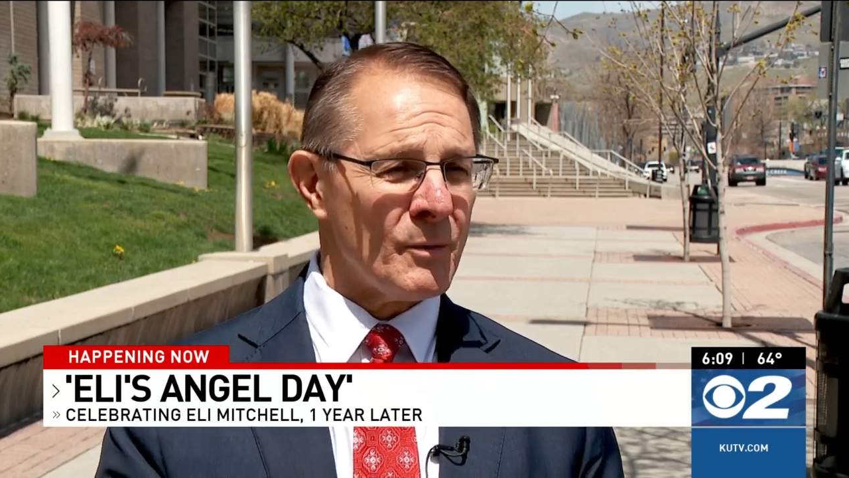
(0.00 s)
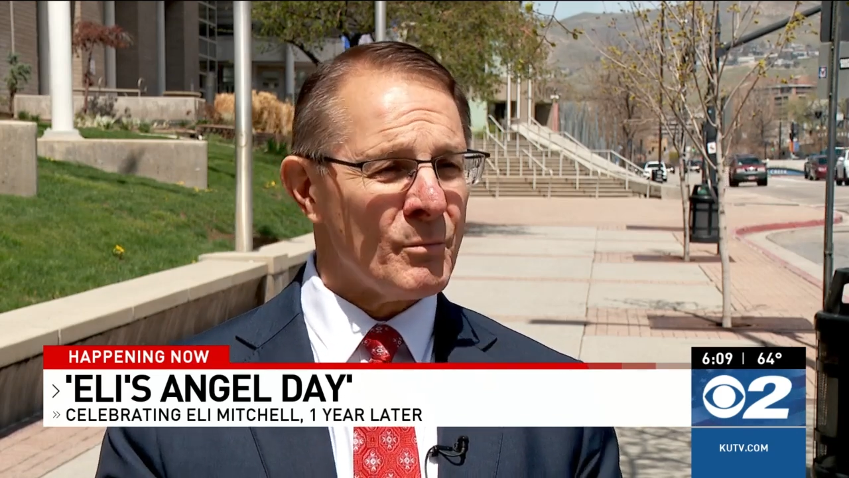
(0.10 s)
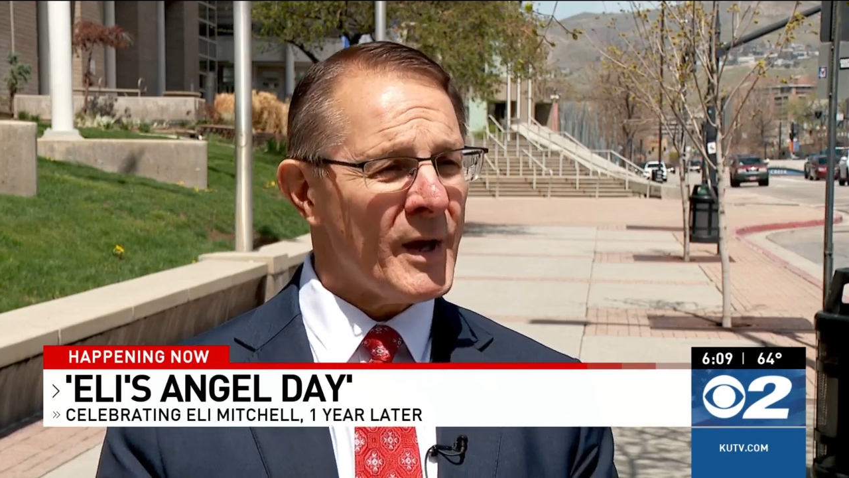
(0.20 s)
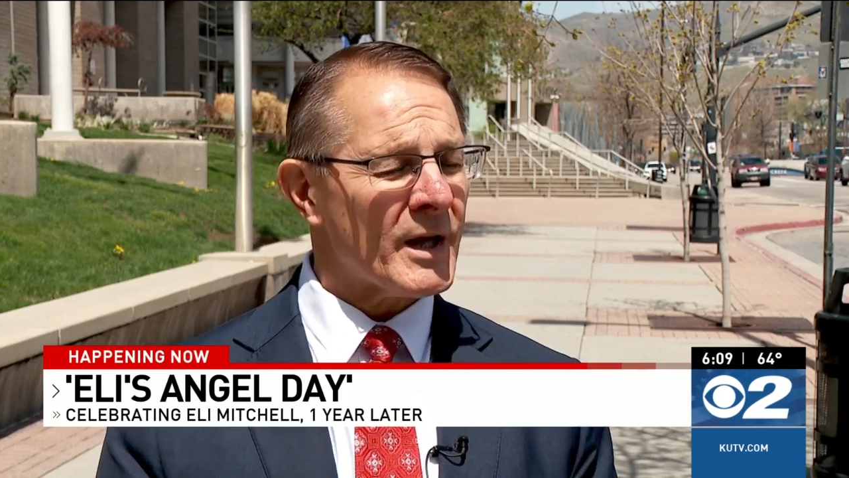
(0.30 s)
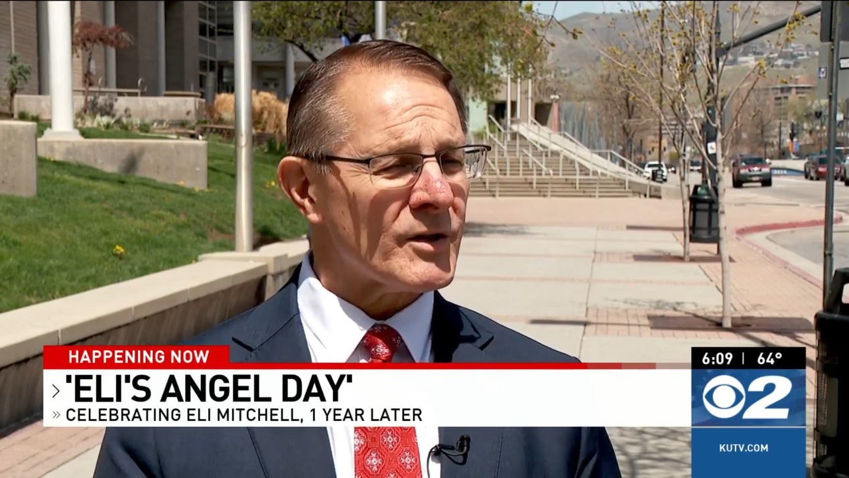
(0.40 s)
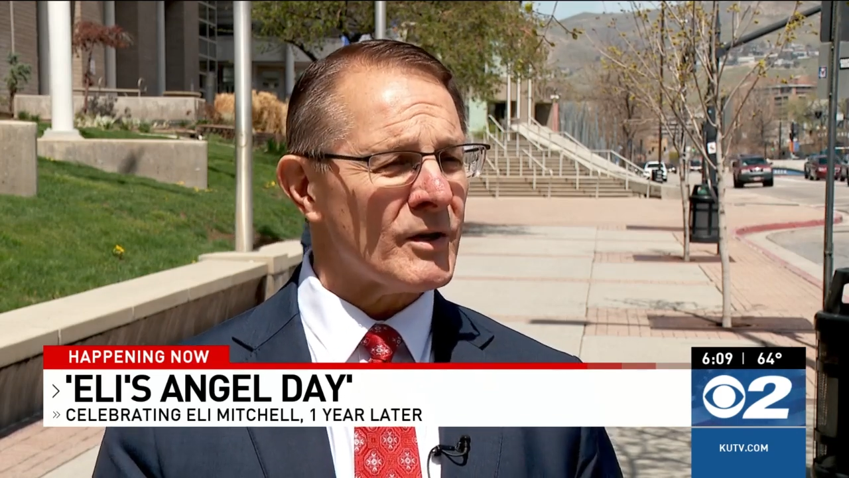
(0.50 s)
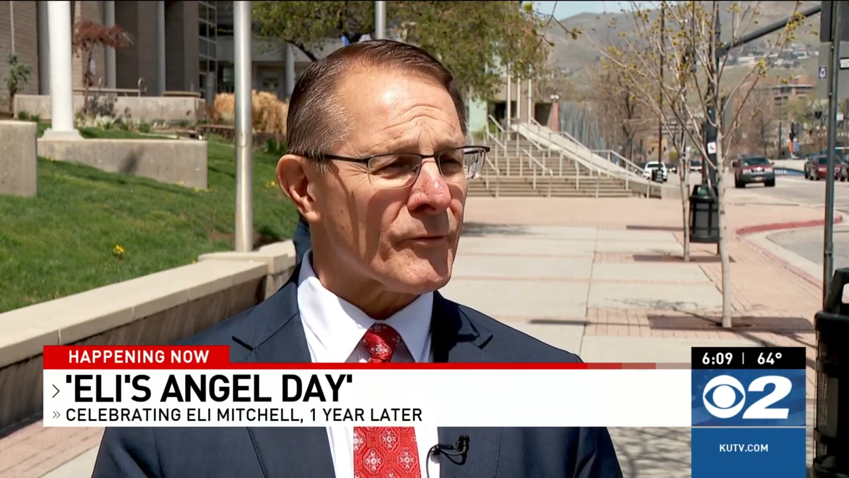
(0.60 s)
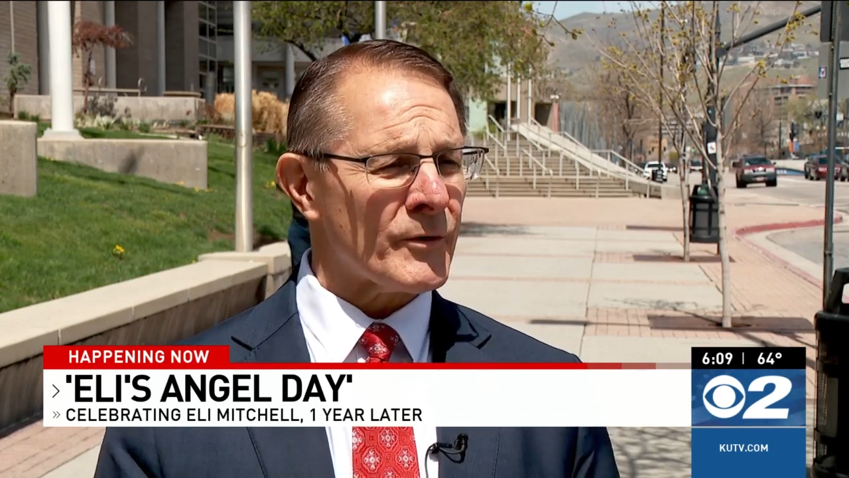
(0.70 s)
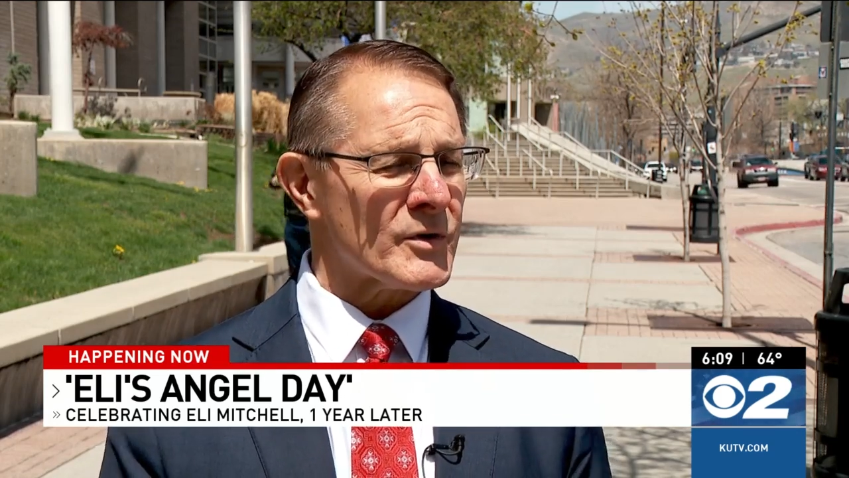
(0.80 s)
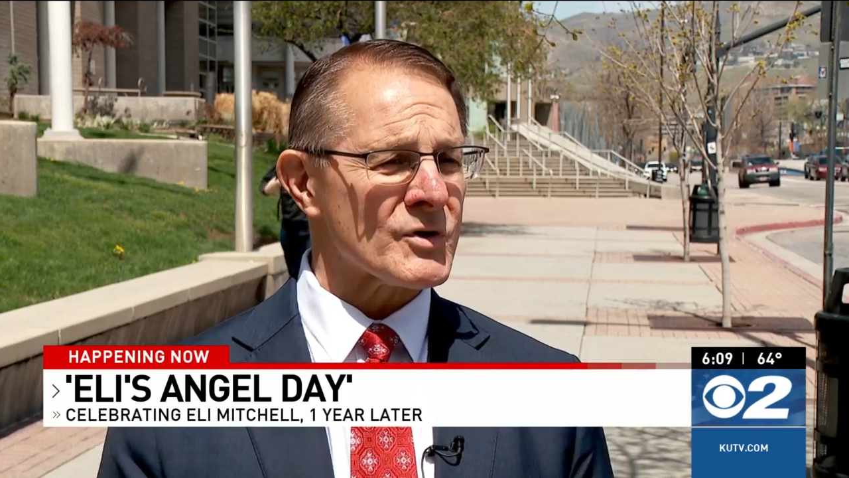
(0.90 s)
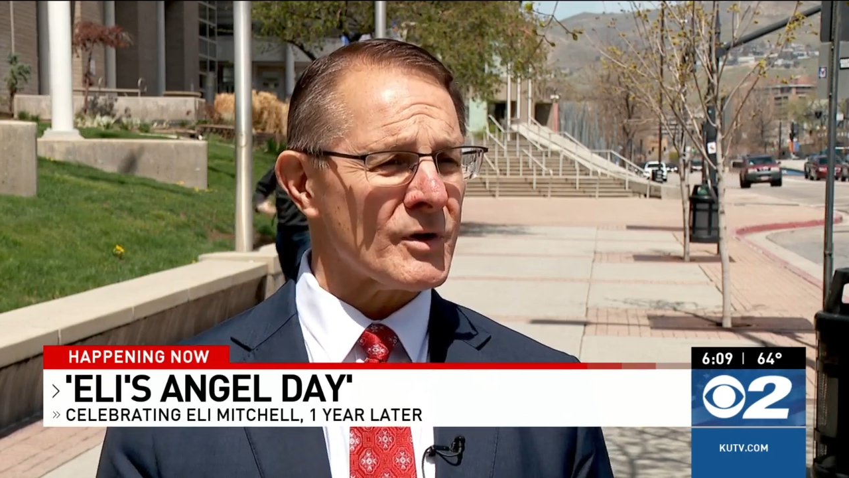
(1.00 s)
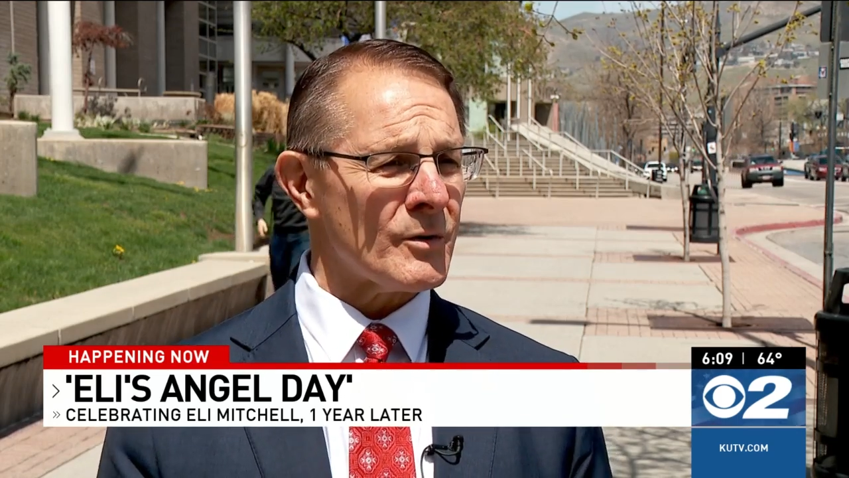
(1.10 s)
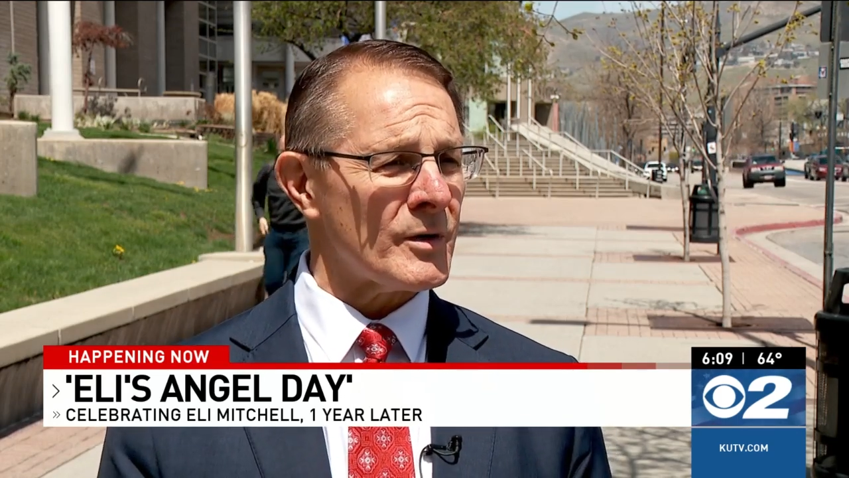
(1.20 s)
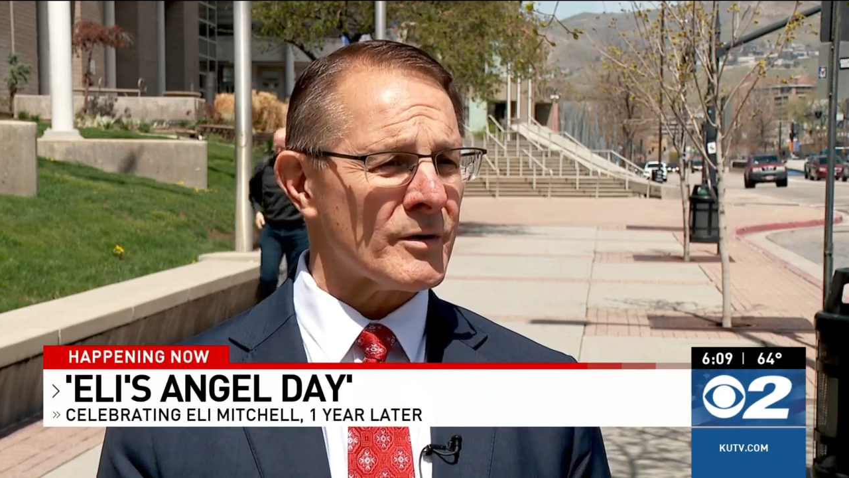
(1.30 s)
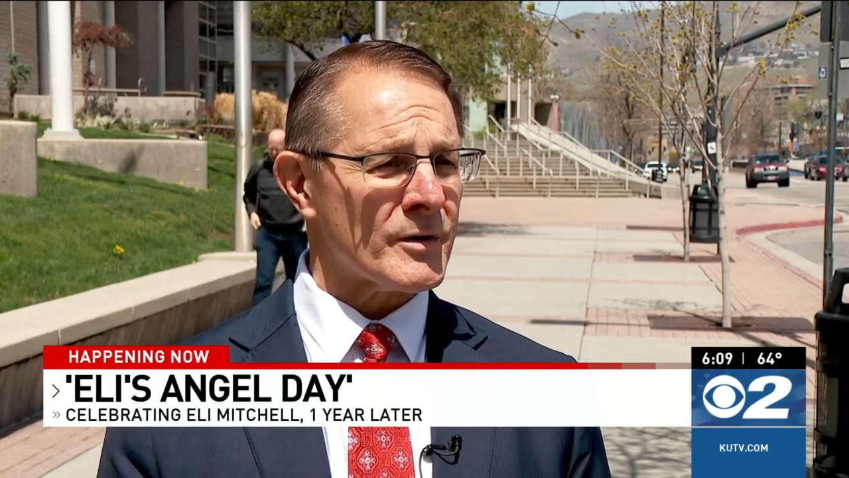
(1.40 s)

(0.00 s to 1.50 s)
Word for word: make a difference so that